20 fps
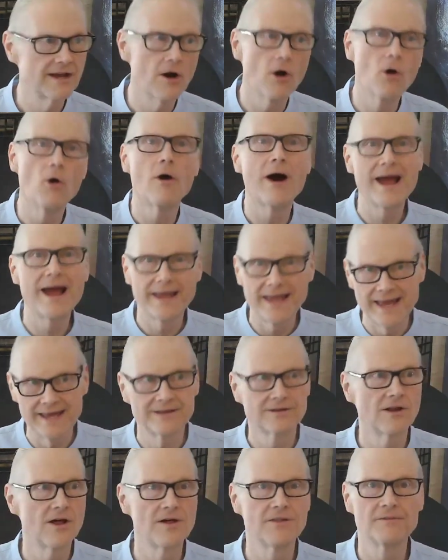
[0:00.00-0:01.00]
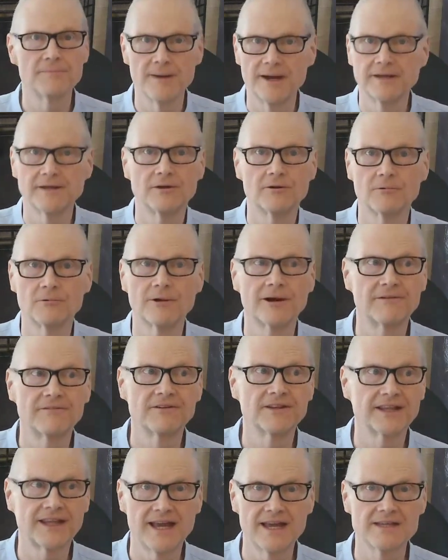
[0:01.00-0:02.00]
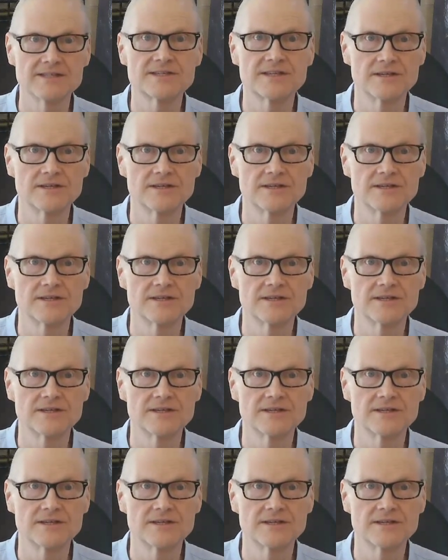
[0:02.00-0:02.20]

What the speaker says: oh, I handle all the money or whatever the case.